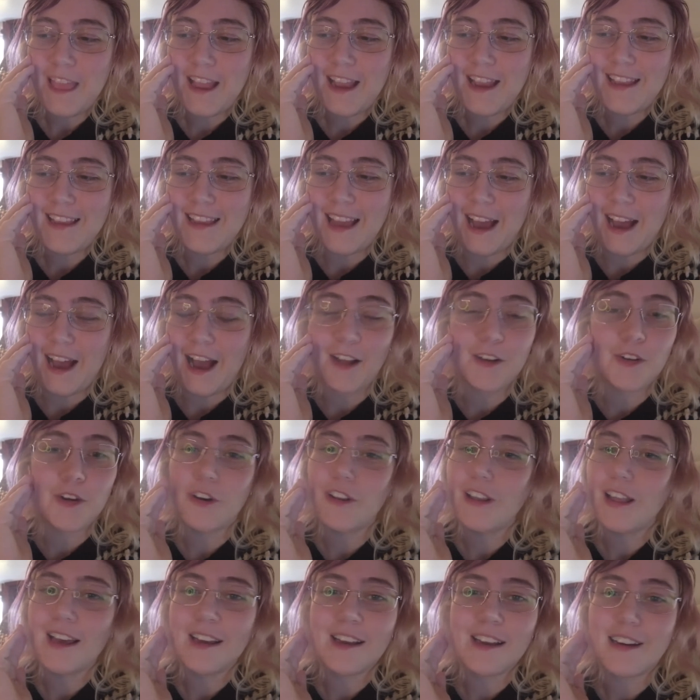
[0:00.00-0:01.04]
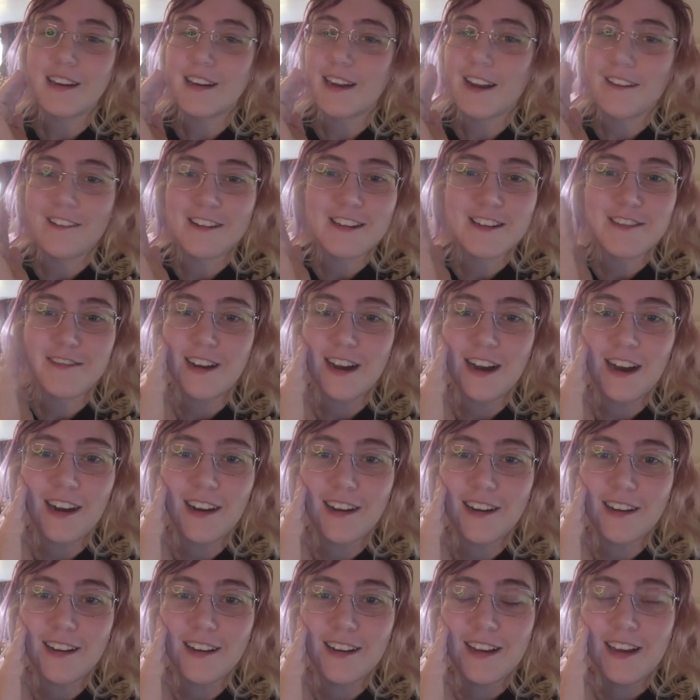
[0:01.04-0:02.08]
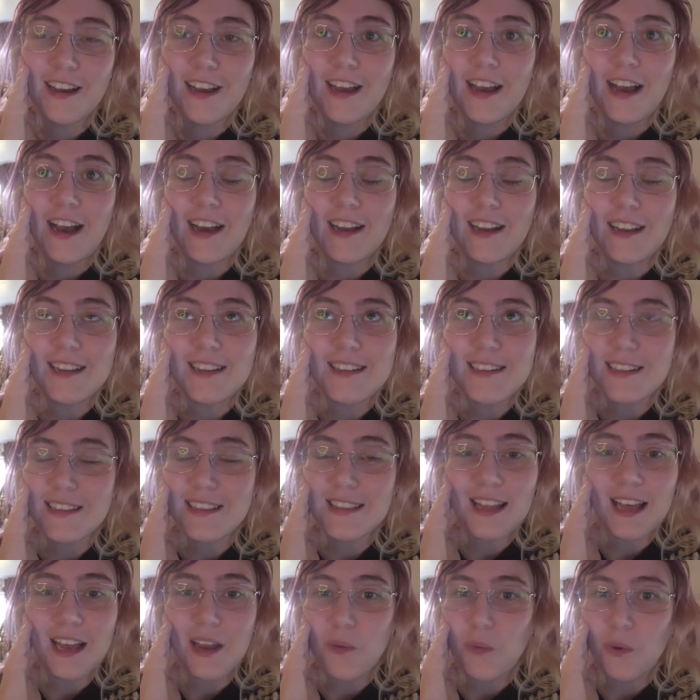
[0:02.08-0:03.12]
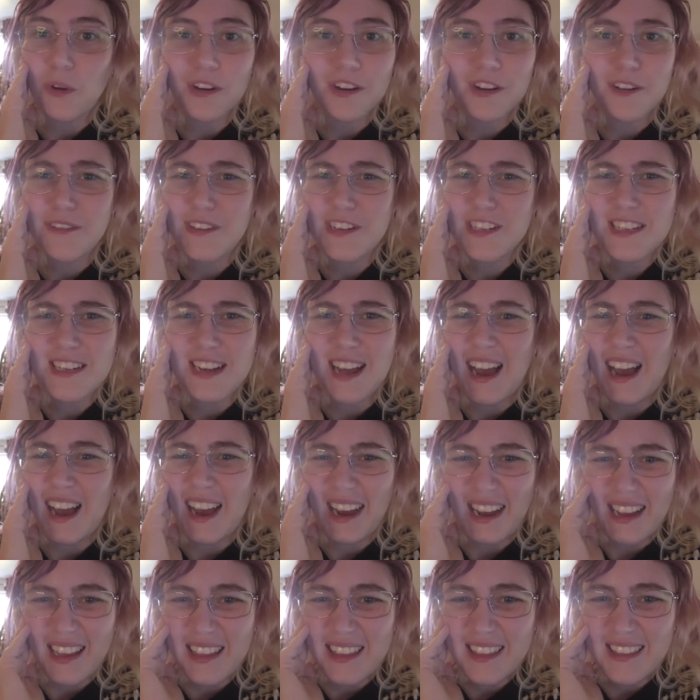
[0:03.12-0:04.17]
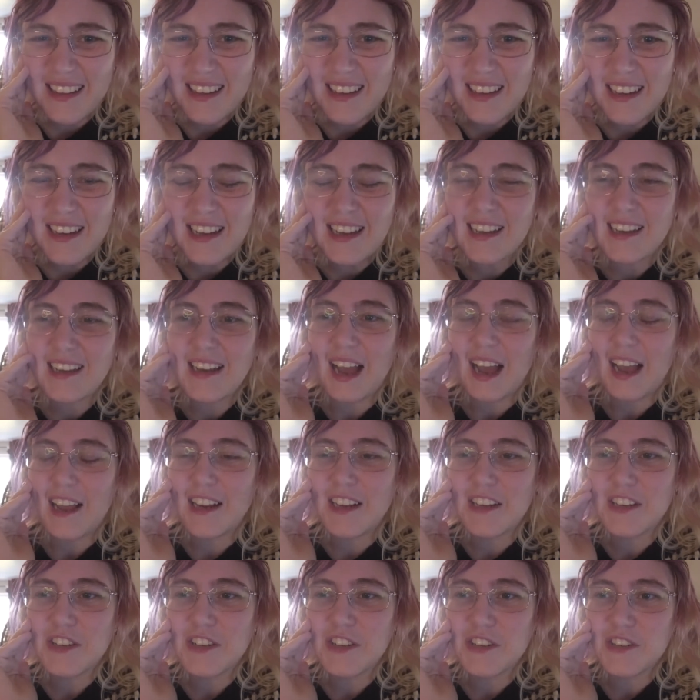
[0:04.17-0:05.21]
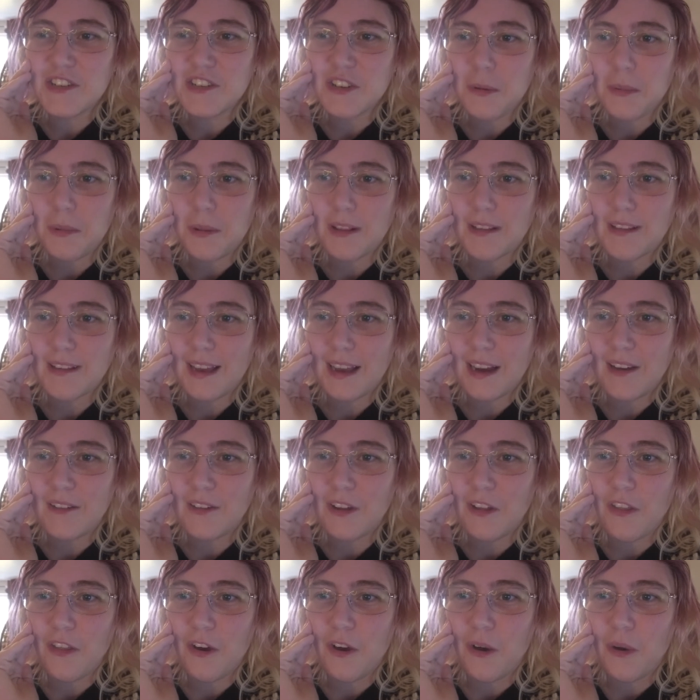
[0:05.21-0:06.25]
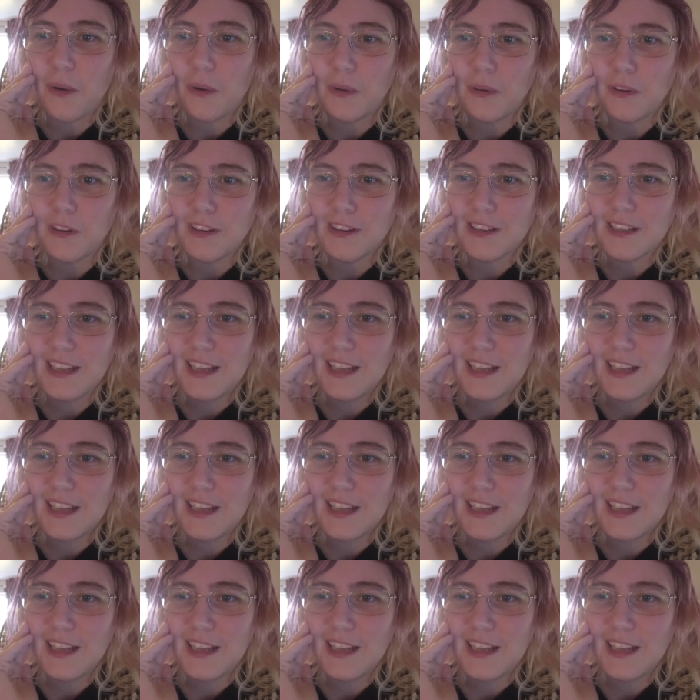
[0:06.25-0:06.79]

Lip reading: Yeah, I don't like her character arc, and I didn't like WandaVision either. It kind of just doubled down on the whole